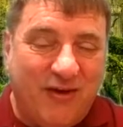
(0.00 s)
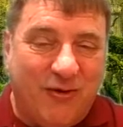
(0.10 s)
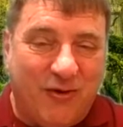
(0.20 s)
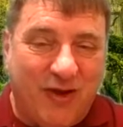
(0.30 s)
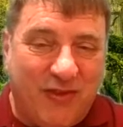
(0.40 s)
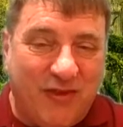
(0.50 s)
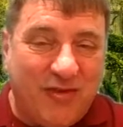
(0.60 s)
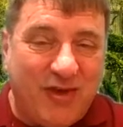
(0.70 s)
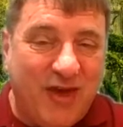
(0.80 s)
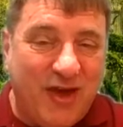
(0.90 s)
or at
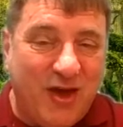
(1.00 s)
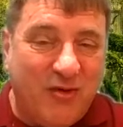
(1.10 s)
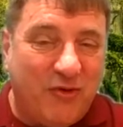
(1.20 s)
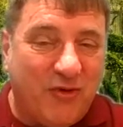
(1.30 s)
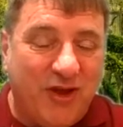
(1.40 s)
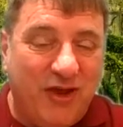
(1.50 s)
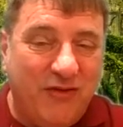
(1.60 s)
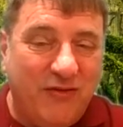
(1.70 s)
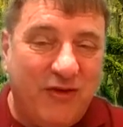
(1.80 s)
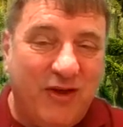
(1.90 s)
this camp, or
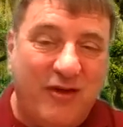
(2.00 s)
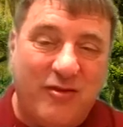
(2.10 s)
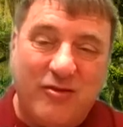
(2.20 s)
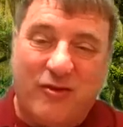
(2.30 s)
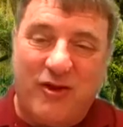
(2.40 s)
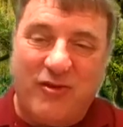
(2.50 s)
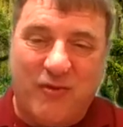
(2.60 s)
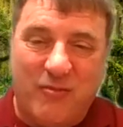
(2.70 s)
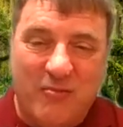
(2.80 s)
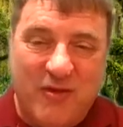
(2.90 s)
any stories
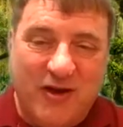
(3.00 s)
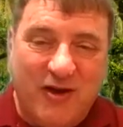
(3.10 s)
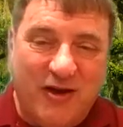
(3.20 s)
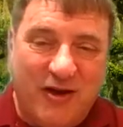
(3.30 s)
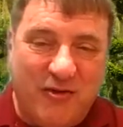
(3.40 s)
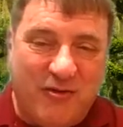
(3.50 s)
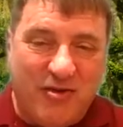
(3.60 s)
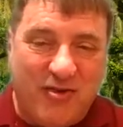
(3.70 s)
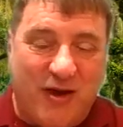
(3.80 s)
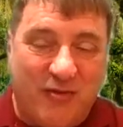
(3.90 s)
from other
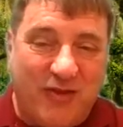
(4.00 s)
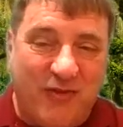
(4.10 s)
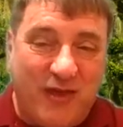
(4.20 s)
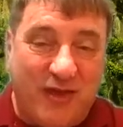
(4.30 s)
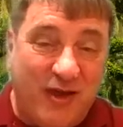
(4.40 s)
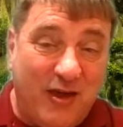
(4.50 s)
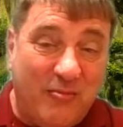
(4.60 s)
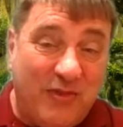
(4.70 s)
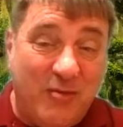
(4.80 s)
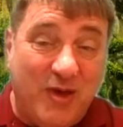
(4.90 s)
scouts at the
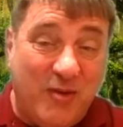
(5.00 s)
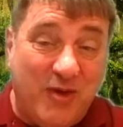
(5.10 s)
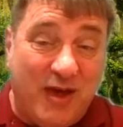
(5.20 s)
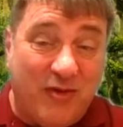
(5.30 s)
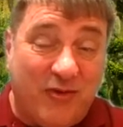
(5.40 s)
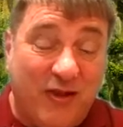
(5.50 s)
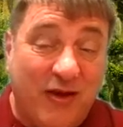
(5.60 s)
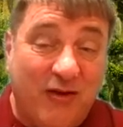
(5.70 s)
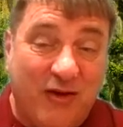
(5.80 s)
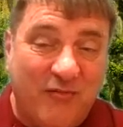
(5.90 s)
camp. They may be out
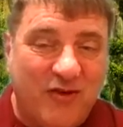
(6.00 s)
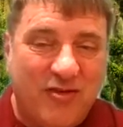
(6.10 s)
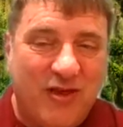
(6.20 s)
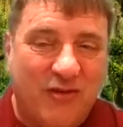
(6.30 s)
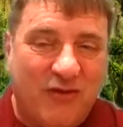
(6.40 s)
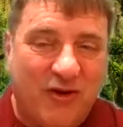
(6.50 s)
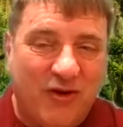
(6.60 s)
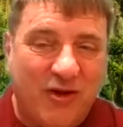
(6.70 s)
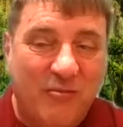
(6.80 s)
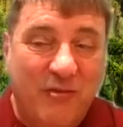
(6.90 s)
there. I've just never
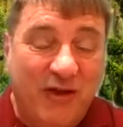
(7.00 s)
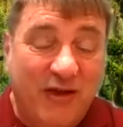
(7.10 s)
heard them.